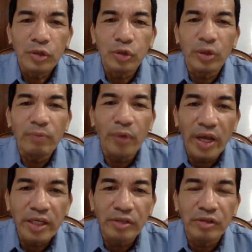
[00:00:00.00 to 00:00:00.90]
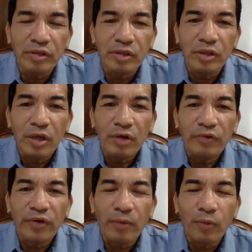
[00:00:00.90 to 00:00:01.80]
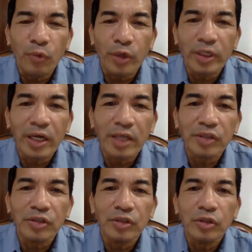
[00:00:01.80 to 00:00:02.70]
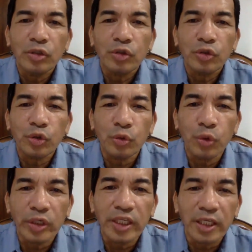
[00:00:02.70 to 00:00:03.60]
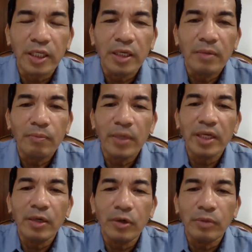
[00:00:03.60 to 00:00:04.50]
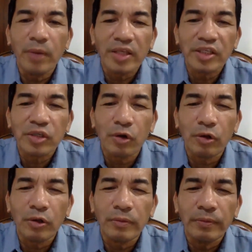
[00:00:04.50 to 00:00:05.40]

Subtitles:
to embrace from worthless to worthy. May the Lord bless us all.